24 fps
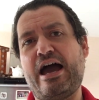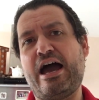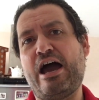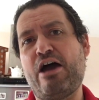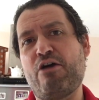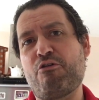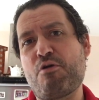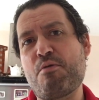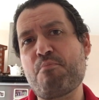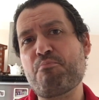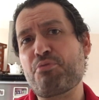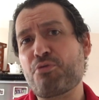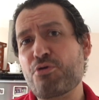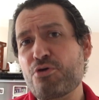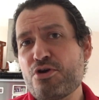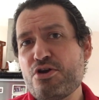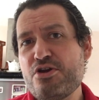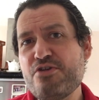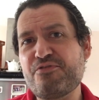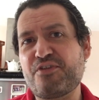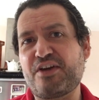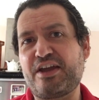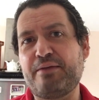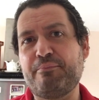
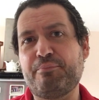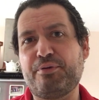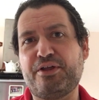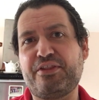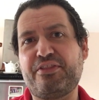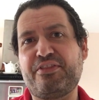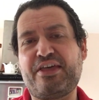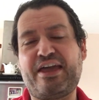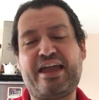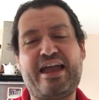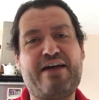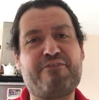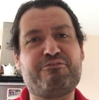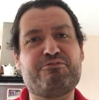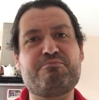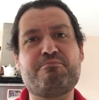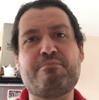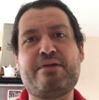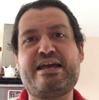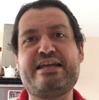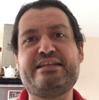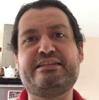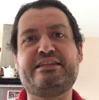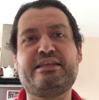improving, but they haven't
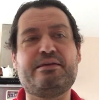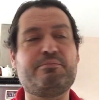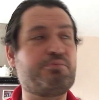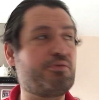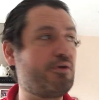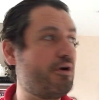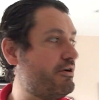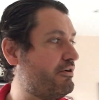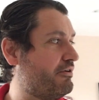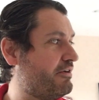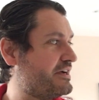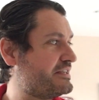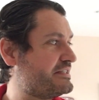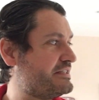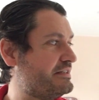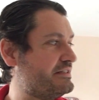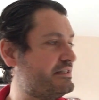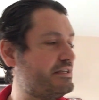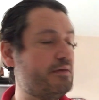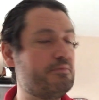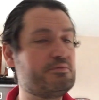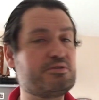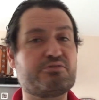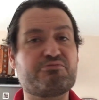made the progress in
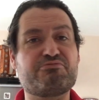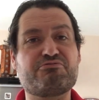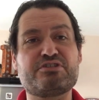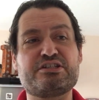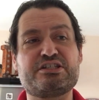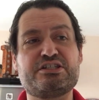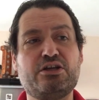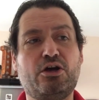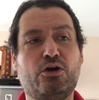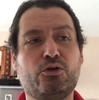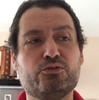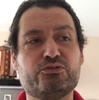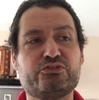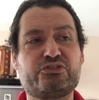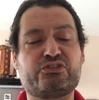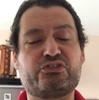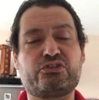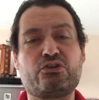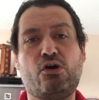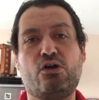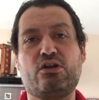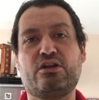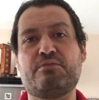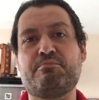terms of results.
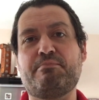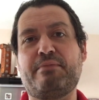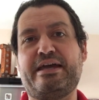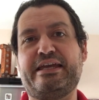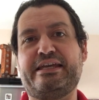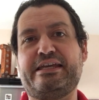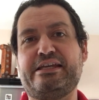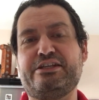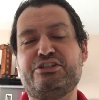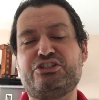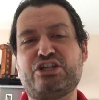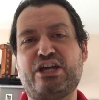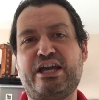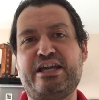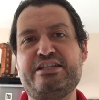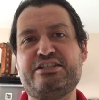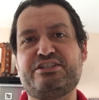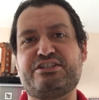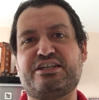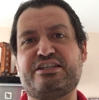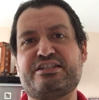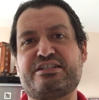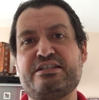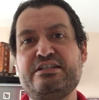Scotland making
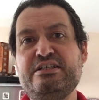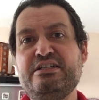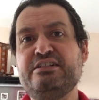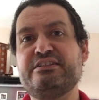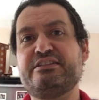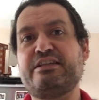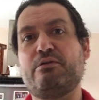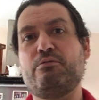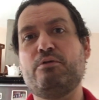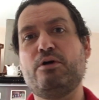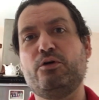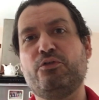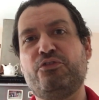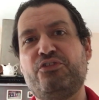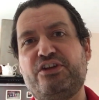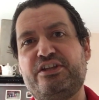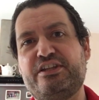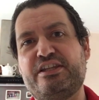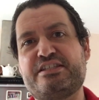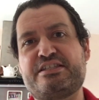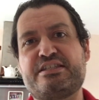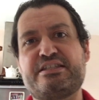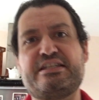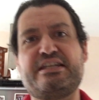changes. They will
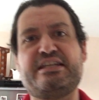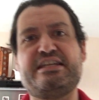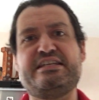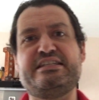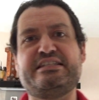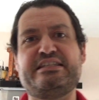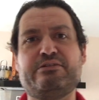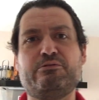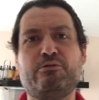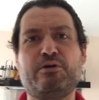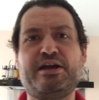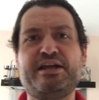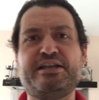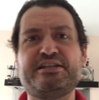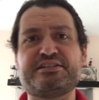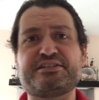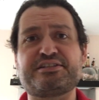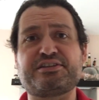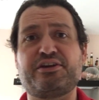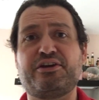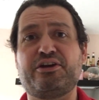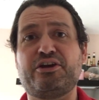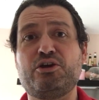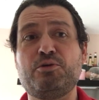think this is an easy win,
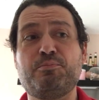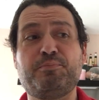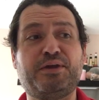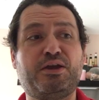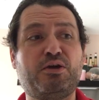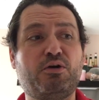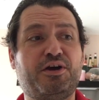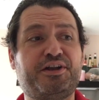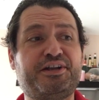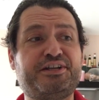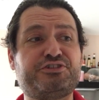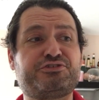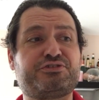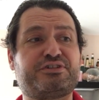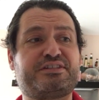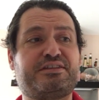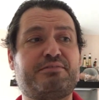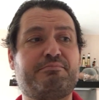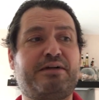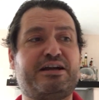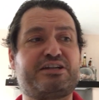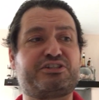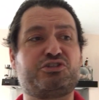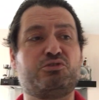so it could be quite an
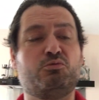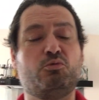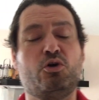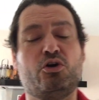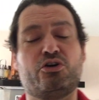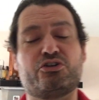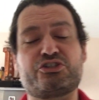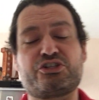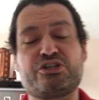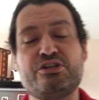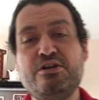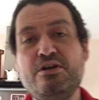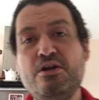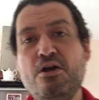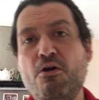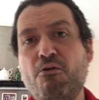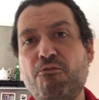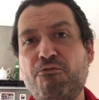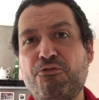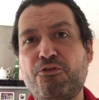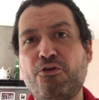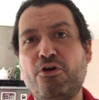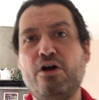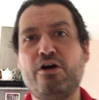interesting match to watch.
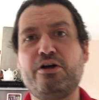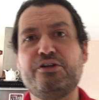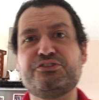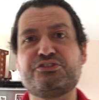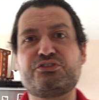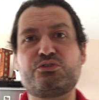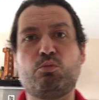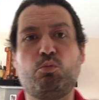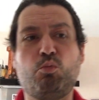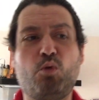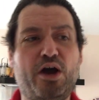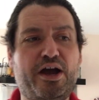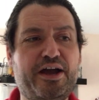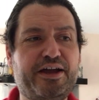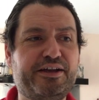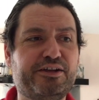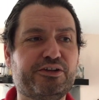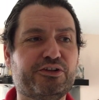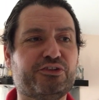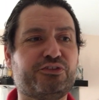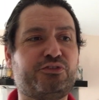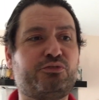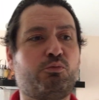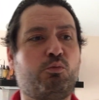France,
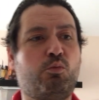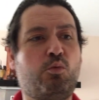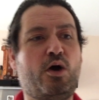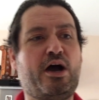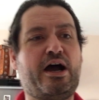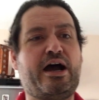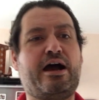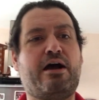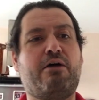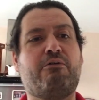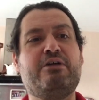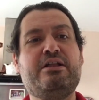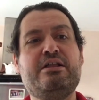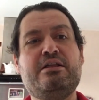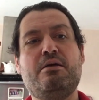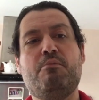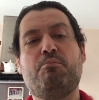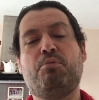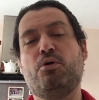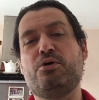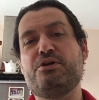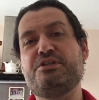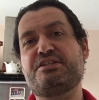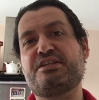Wales. Wow.
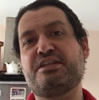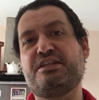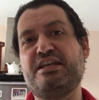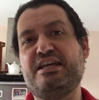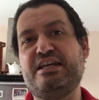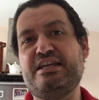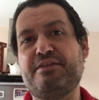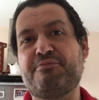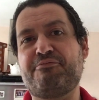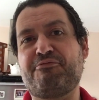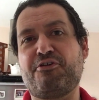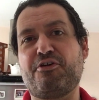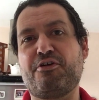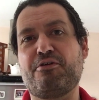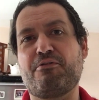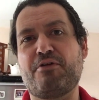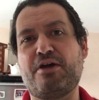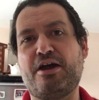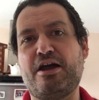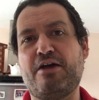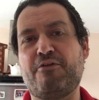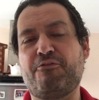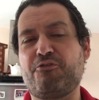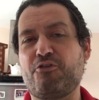Points are needed
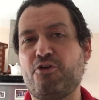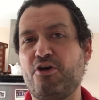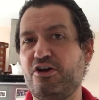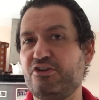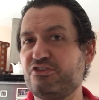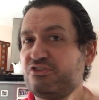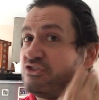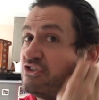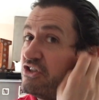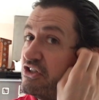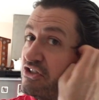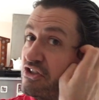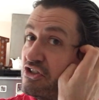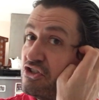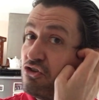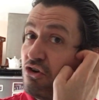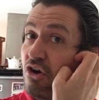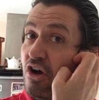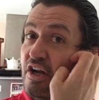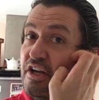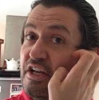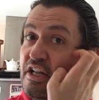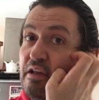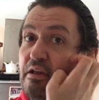for France just to
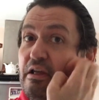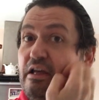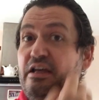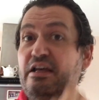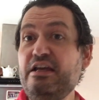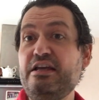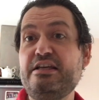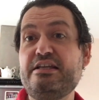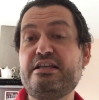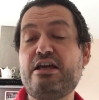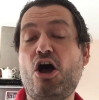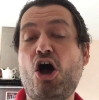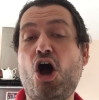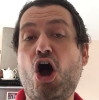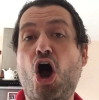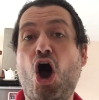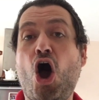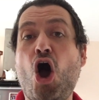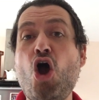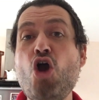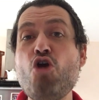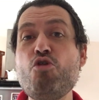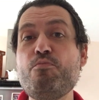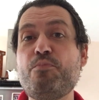try and
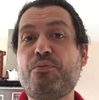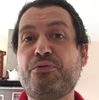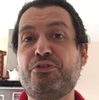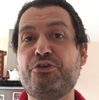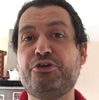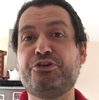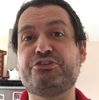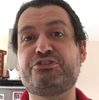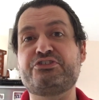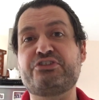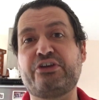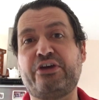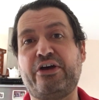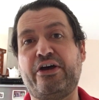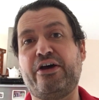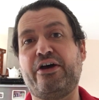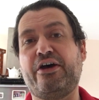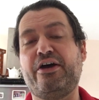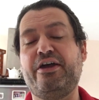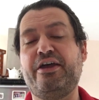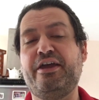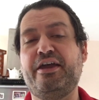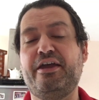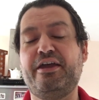hope
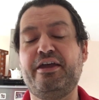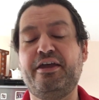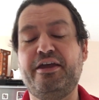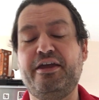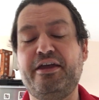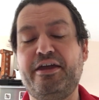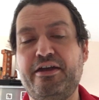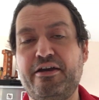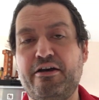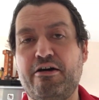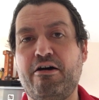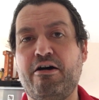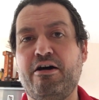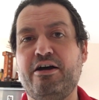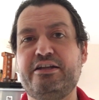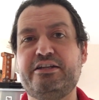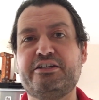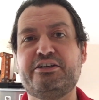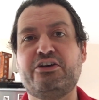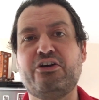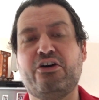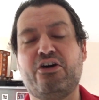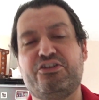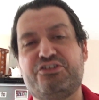that
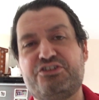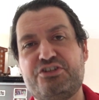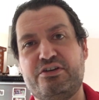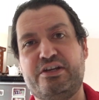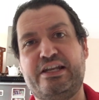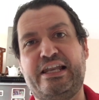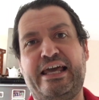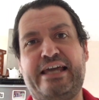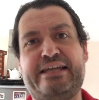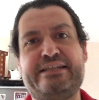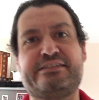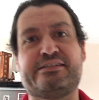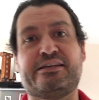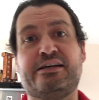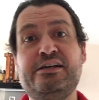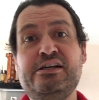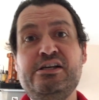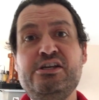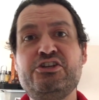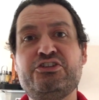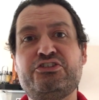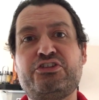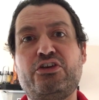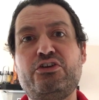Ireland can't do it later.
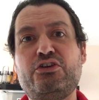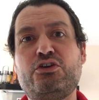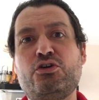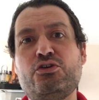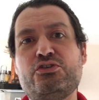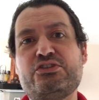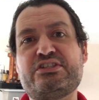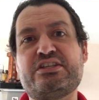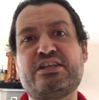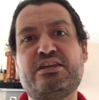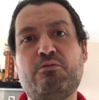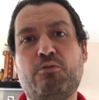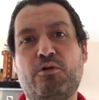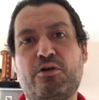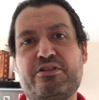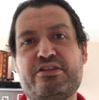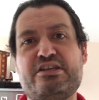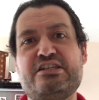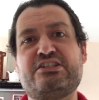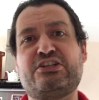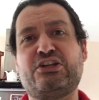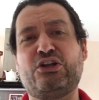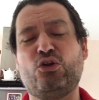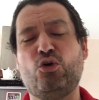So you could see one of
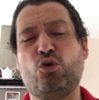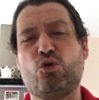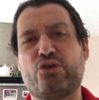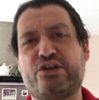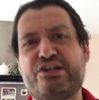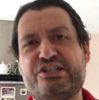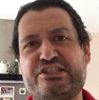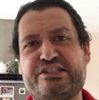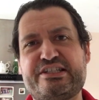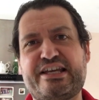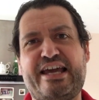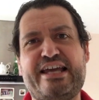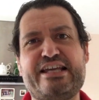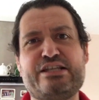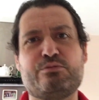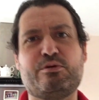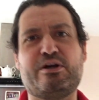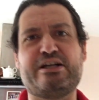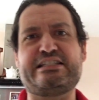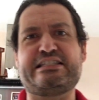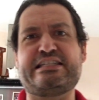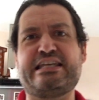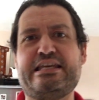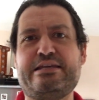these glorious days
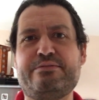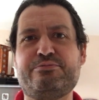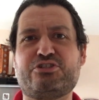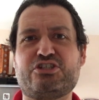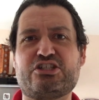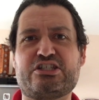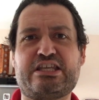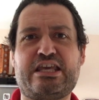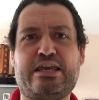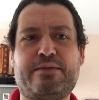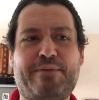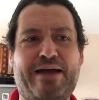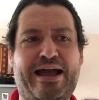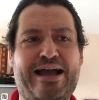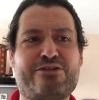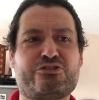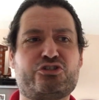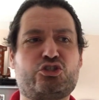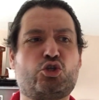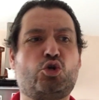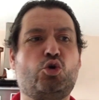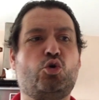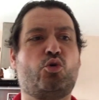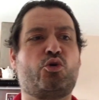where teams just keep
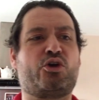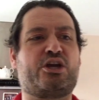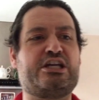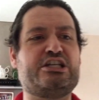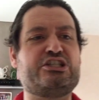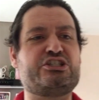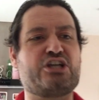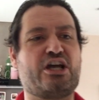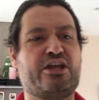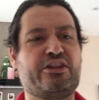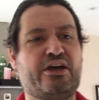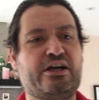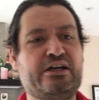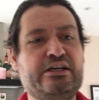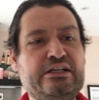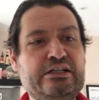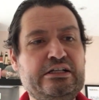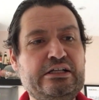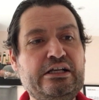outscoring each other.